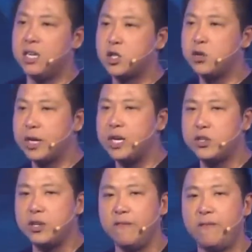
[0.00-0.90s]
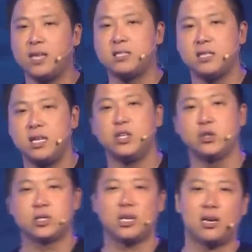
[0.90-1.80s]
is looking to invest
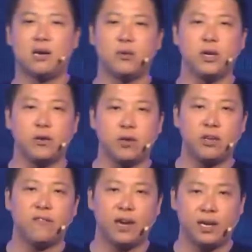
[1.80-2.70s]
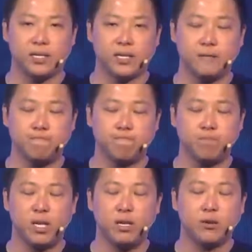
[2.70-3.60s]
into startup or equity financing,
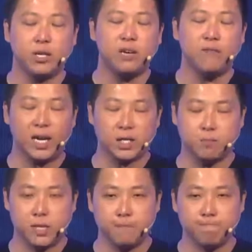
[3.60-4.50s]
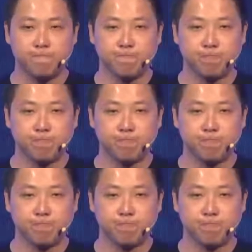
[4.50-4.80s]
equity investment,